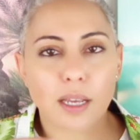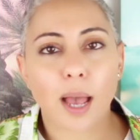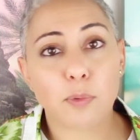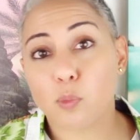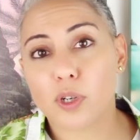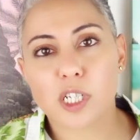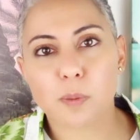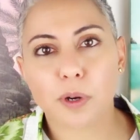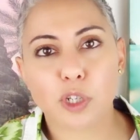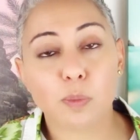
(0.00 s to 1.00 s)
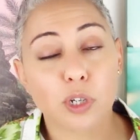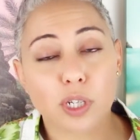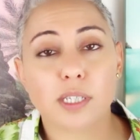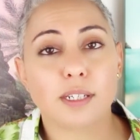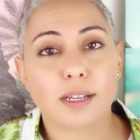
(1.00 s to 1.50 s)
I wouldn't spray too much
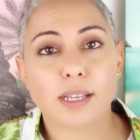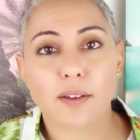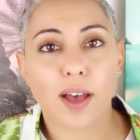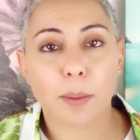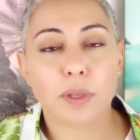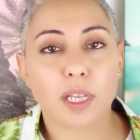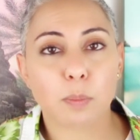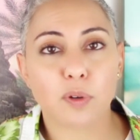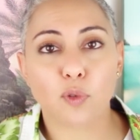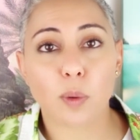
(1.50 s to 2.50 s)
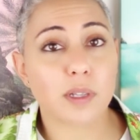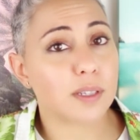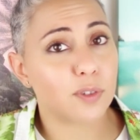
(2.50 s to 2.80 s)
because it does have Happyland performance.